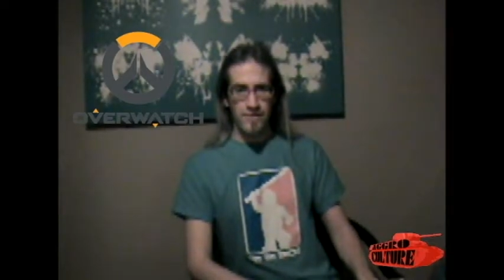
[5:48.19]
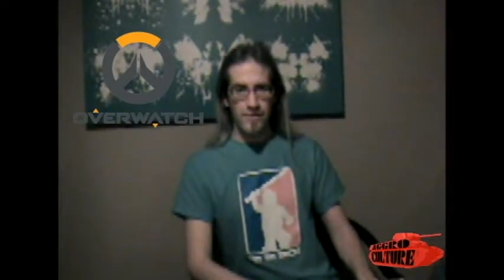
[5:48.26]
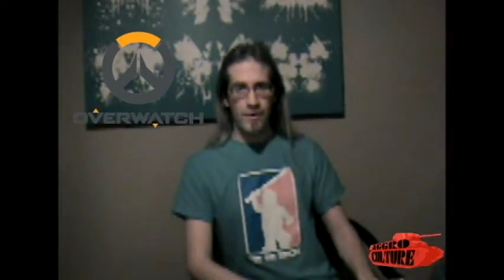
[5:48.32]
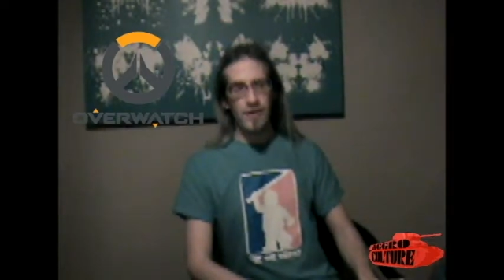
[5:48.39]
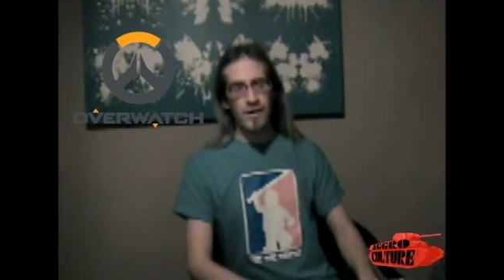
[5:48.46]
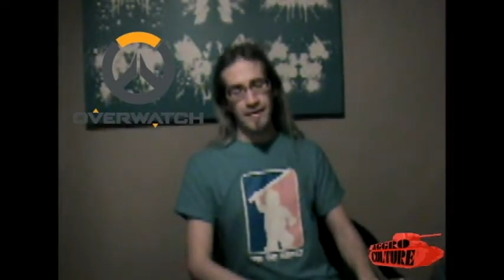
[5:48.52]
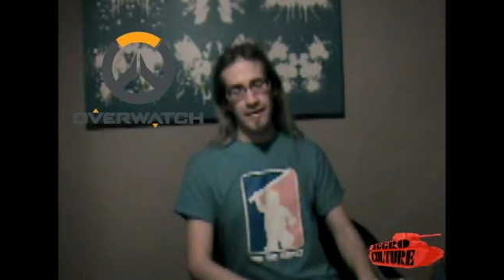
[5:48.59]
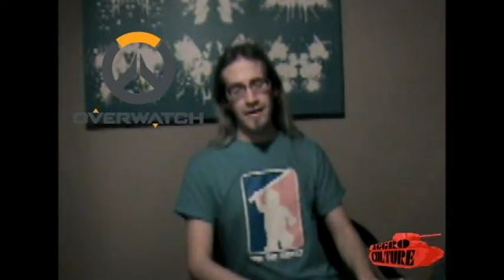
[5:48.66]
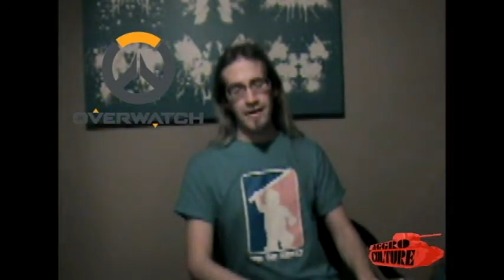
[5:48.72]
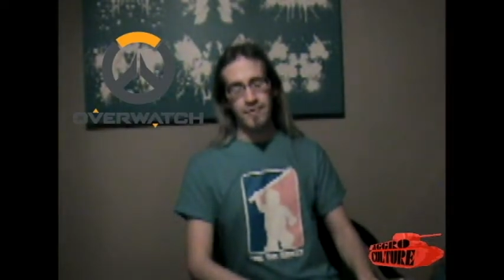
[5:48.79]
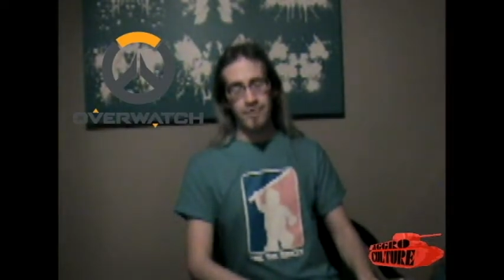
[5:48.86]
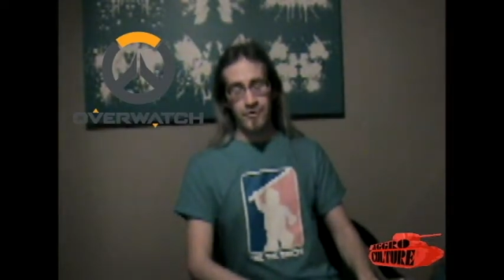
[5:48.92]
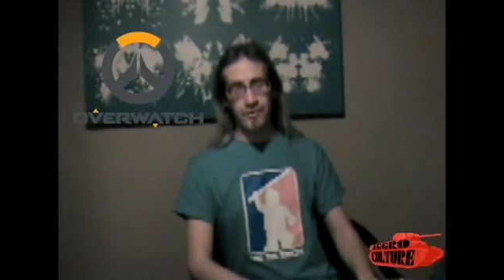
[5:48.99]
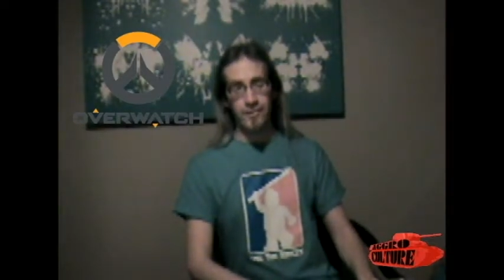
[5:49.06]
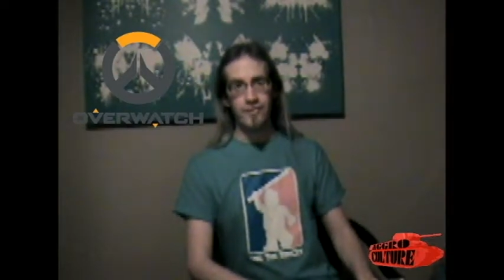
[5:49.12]
well, if
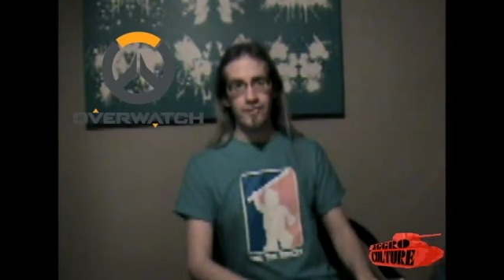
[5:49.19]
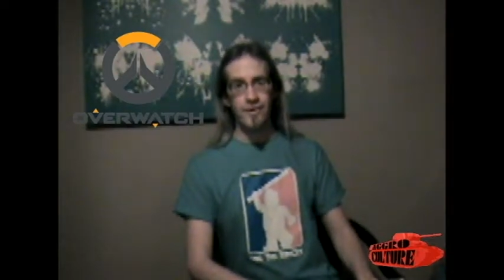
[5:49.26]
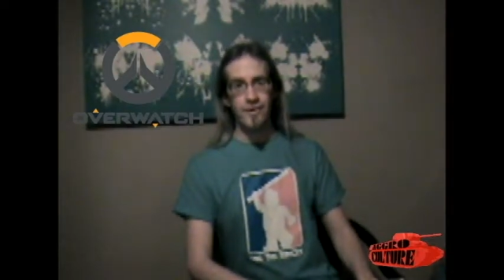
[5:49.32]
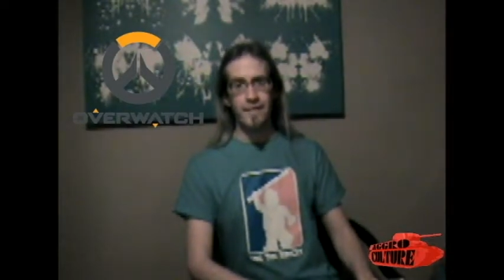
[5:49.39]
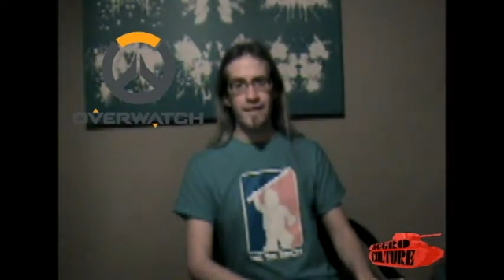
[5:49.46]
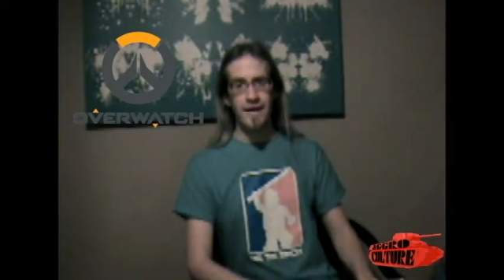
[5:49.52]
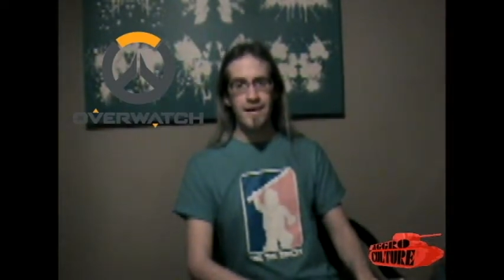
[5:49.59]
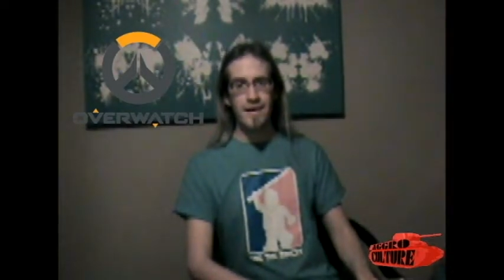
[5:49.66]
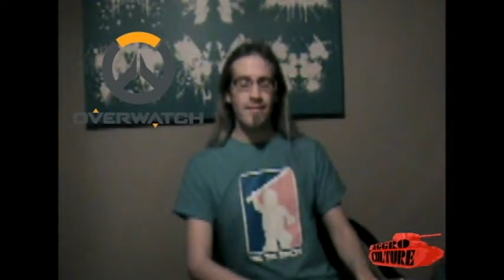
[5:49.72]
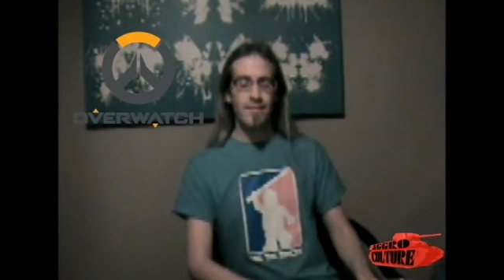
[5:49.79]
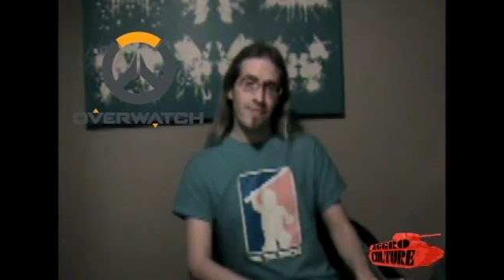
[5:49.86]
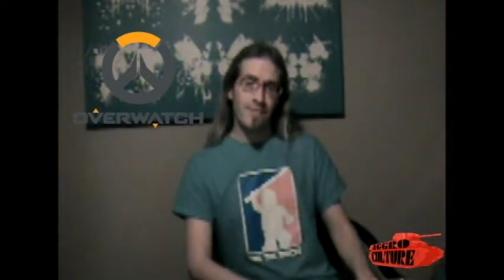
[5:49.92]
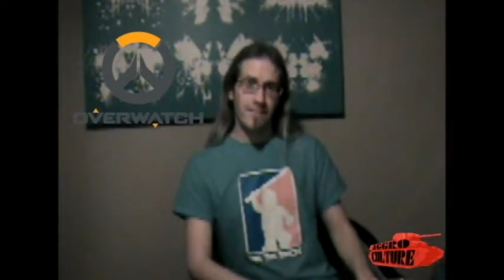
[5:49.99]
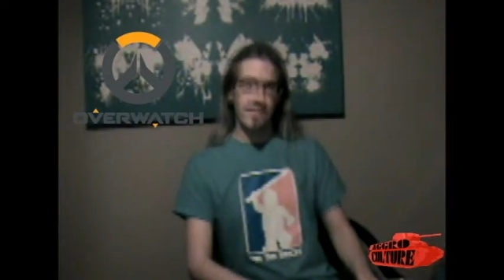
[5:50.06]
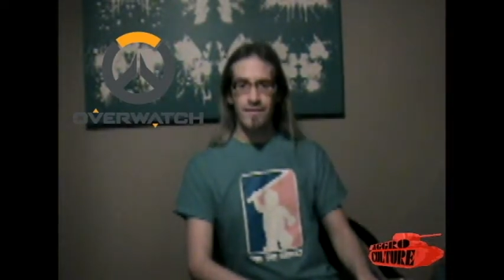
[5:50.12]
you do enjoy the game,
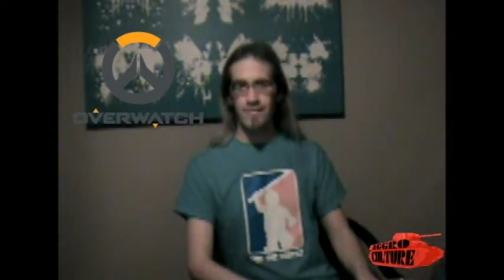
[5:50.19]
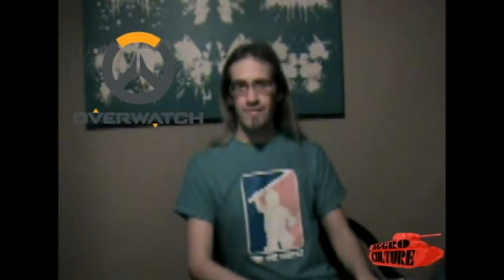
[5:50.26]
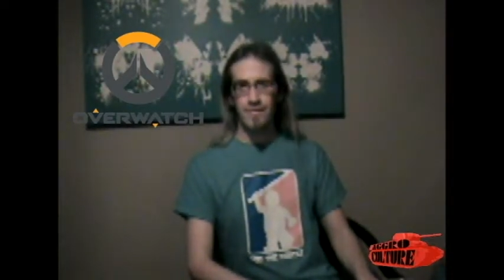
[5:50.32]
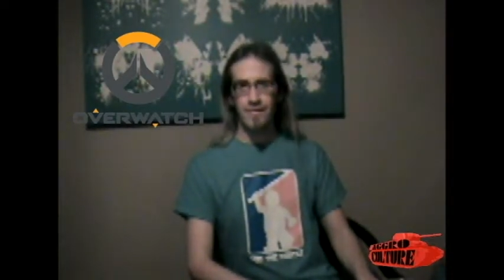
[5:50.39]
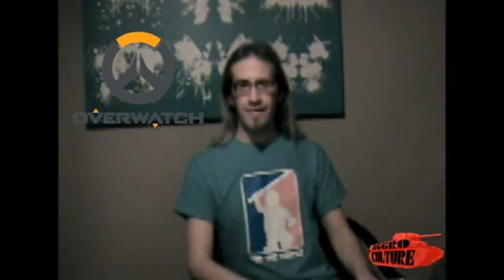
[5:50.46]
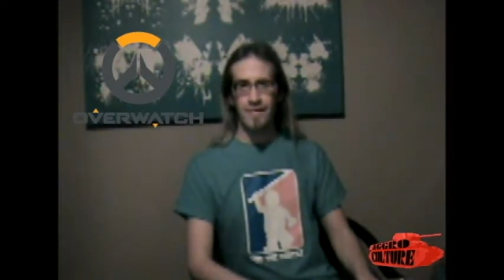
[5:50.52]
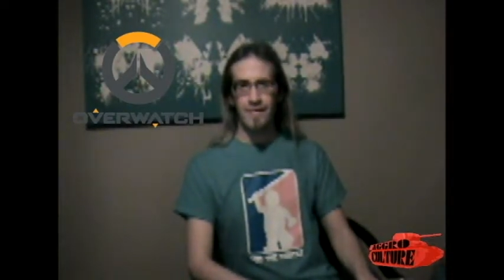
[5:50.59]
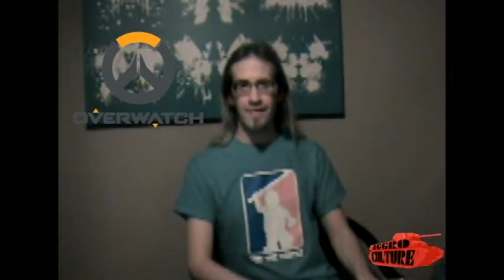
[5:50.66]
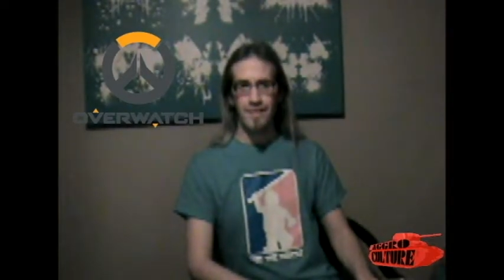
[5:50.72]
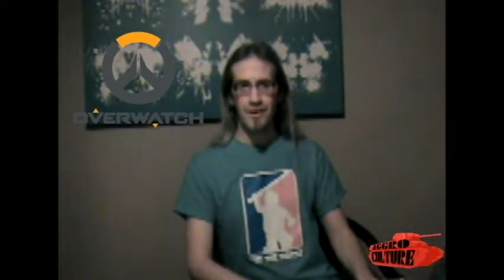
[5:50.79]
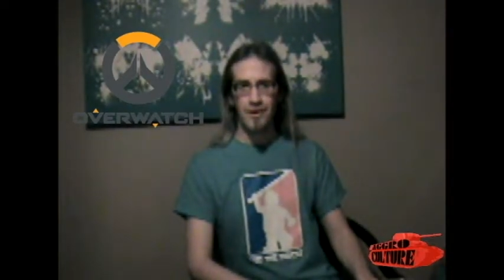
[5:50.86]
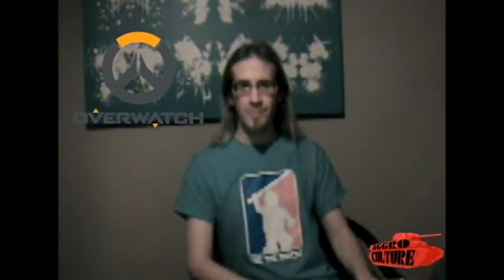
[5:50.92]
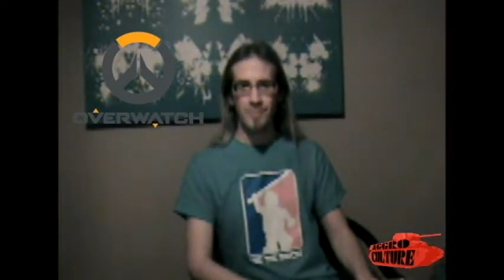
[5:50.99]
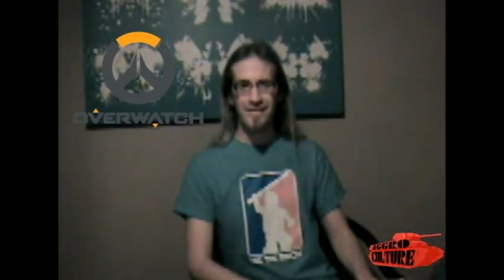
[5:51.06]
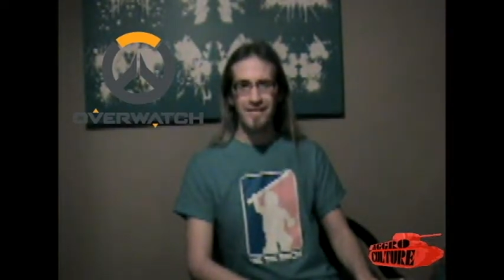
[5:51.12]

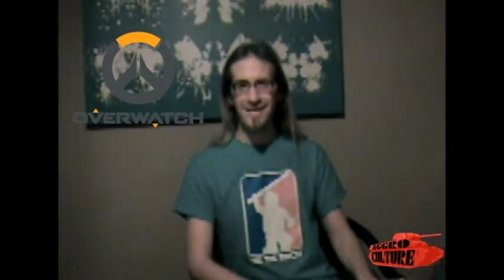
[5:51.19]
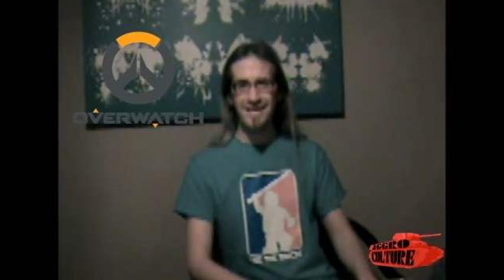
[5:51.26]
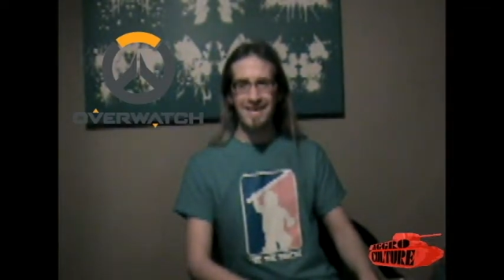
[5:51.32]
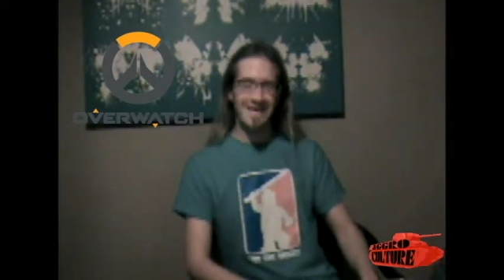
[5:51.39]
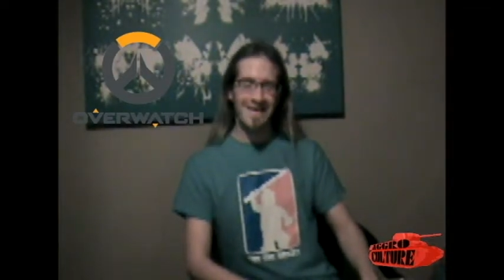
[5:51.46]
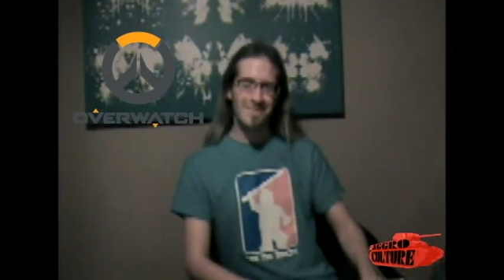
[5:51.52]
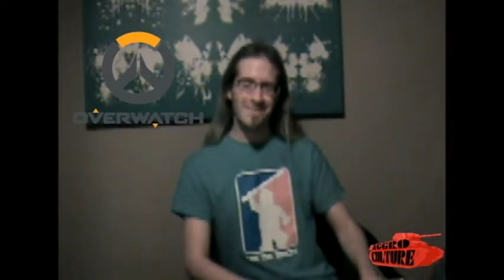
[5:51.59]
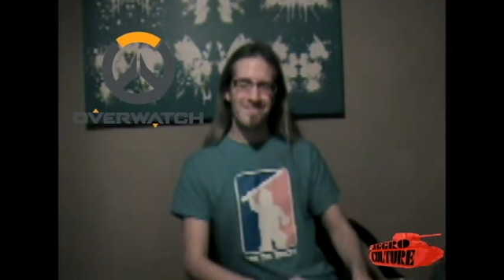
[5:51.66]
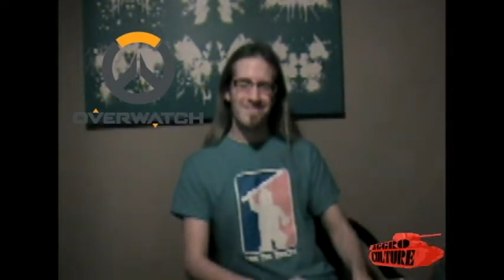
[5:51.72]
hope to see you in it.